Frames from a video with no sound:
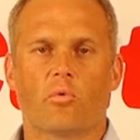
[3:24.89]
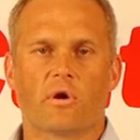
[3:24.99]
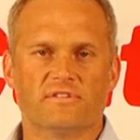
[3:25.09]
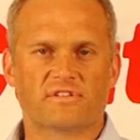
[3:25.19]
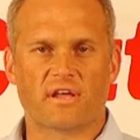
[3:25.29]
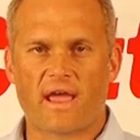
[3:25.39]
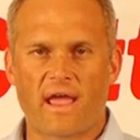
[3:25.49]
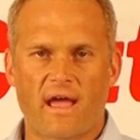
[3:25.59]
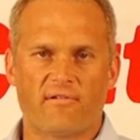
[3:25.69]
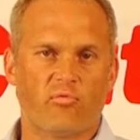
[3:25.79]
where it's going to
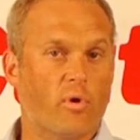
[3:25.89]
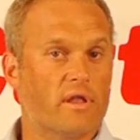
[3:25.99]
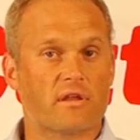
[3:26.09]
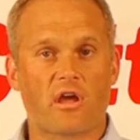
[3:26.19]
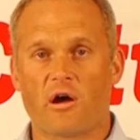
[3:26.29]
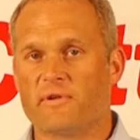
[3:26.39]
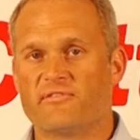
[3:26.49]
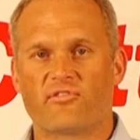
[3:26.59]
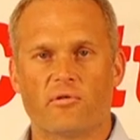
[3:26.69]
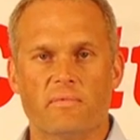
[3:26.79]
have wind
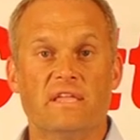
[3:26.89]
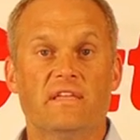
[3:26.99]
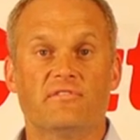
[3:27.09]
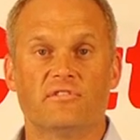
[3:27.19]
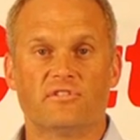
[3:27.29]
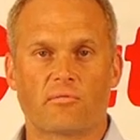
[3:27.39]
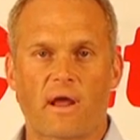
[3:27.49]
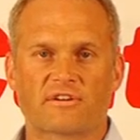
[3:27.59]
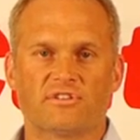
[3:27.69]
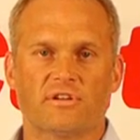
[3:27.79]
coming from either
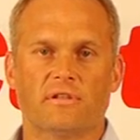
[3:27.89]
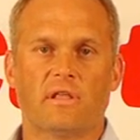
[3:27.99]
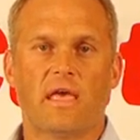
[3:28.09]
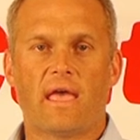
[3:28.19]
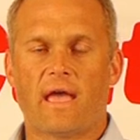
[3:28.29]
direction